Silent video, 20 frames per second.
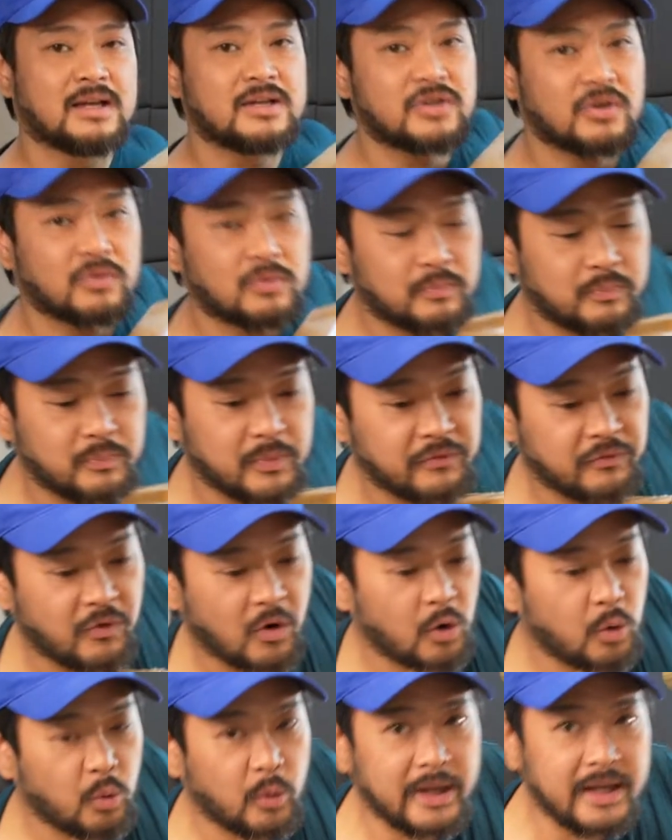So
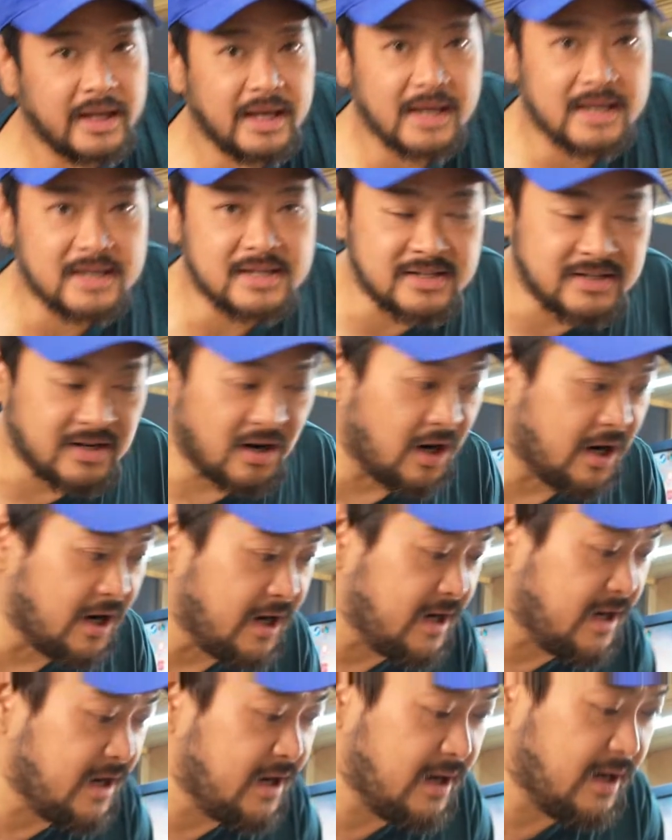before we uh,
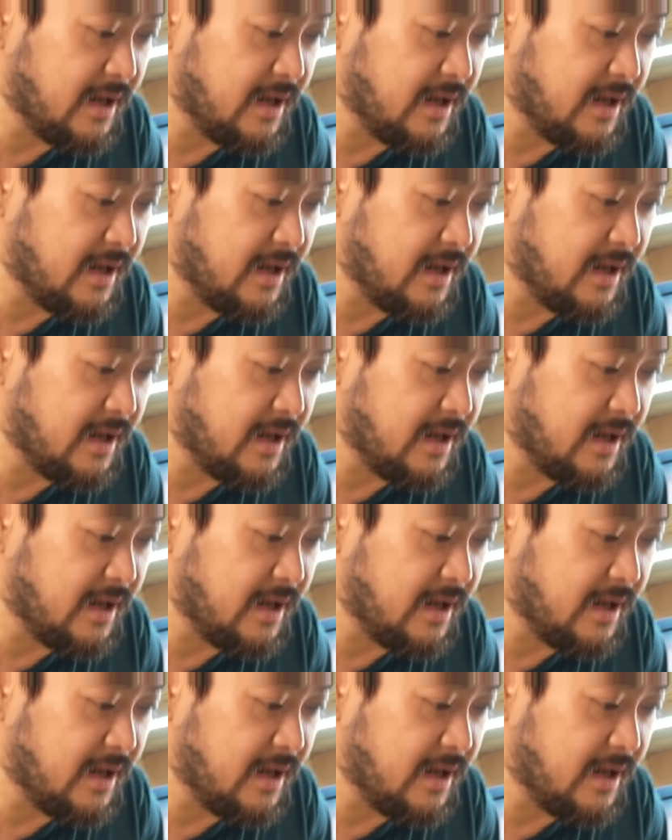start,